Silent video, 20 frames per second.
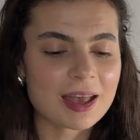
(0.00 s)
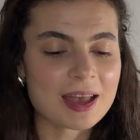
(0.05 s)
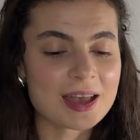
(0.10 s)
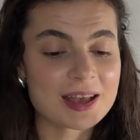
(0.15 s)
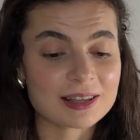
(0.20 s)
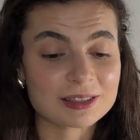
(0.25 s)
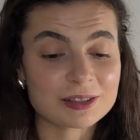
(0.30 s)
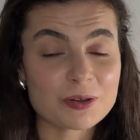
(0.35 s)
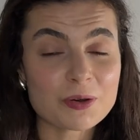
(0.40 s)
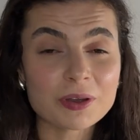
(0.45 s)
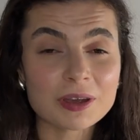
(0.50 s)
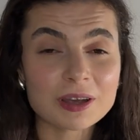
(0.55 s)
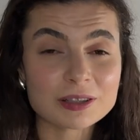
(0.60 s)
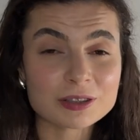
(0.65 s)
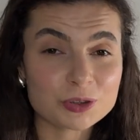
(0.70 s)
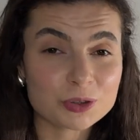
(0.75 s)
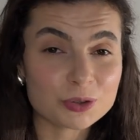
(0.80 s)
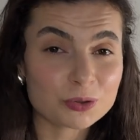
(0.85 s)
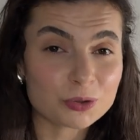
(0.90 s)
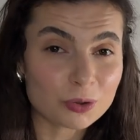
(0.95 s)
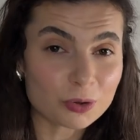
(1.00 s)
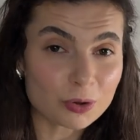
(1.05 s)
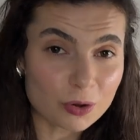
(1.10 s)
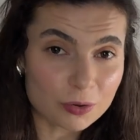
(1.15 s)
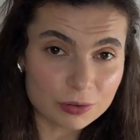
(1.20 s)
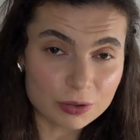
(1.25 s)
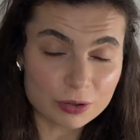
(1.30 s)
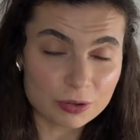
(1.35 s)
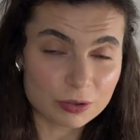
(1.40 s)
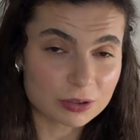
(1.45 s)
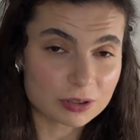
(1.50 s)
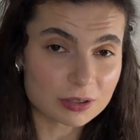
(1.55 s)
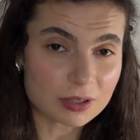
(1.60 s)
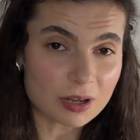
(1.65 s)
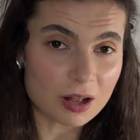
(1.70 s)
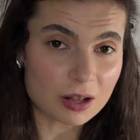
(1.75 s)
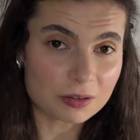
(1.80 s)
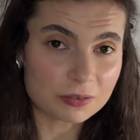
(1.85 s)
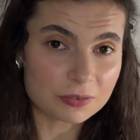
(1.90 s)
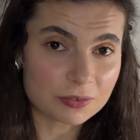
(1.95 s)
As long as you know
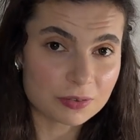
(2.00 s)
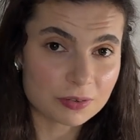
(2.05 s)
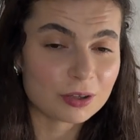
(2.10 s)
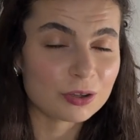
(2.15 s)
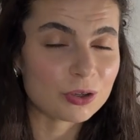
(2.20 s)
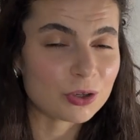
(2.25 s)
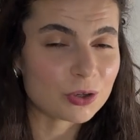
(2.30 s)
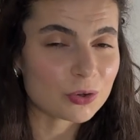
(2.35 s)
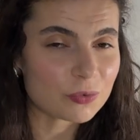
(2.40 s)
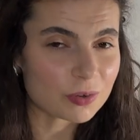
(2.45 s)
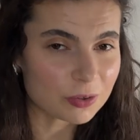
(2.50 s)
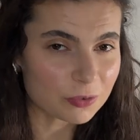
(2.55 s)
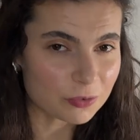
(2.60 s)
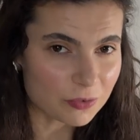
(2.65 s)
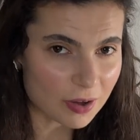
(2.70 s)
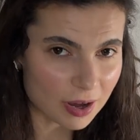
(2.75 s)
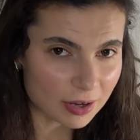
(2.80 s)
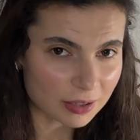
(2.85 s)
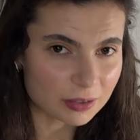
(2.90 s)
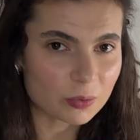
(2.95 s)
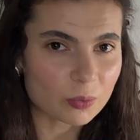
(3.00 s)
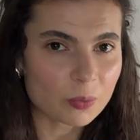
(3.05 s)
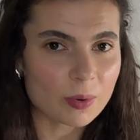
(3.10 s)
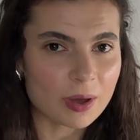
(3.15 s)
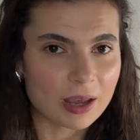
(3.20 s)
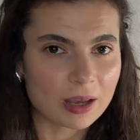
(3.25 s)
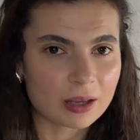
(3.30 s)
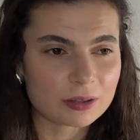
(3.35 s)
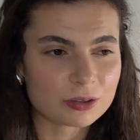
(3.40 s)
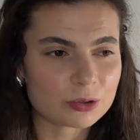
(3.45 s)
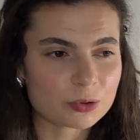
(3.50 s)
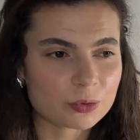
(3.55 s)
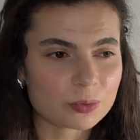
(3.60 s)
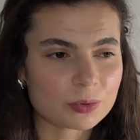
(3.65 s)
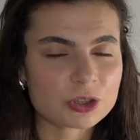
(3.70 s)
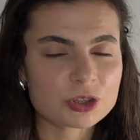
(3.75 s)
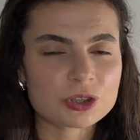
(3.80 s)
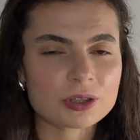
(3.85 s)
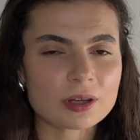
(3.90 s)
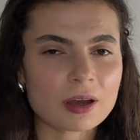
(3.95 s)
yourself, you will find a way to
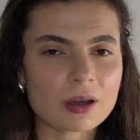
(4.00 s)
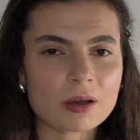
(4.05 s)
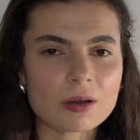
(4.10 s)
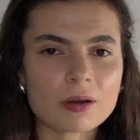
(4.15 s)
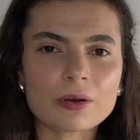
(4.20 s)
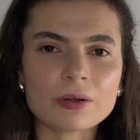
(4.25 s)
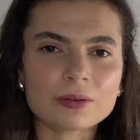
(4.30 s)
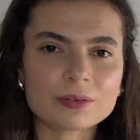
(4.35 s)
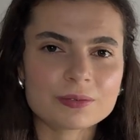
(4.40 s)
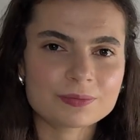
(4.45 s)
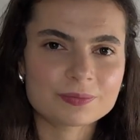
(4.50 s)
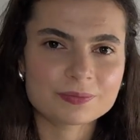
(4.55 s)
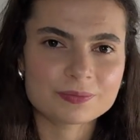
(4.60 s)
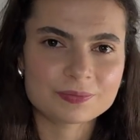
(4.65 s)
reach that goal.